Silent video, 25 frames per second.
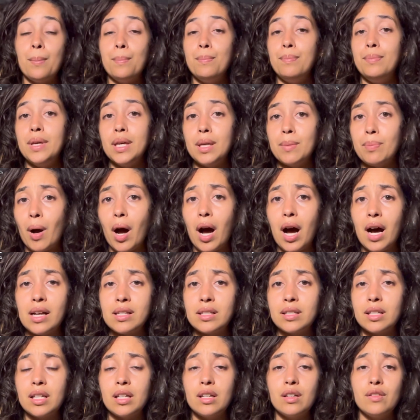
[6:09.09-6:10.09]
be
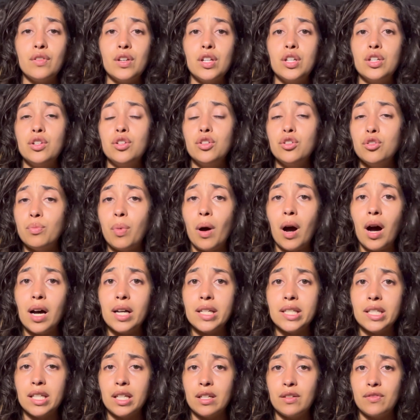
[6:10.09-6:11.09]
positive and do
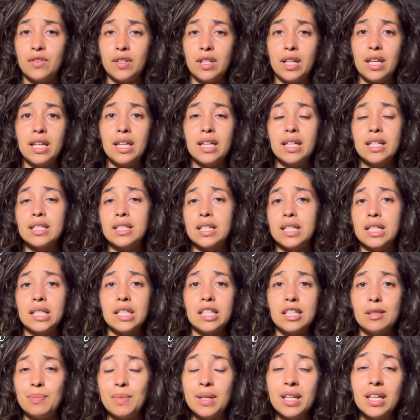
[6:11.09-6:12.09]
positive things and
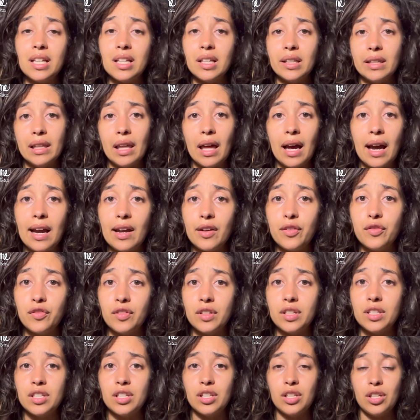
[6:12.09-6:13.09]
speak life
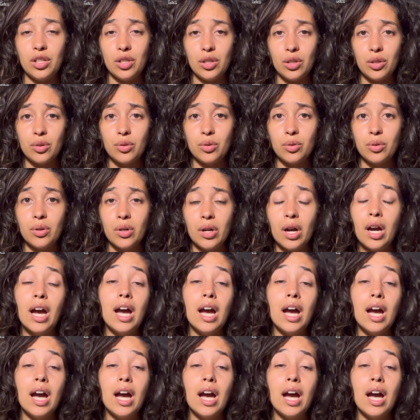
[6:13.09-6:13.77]
into you.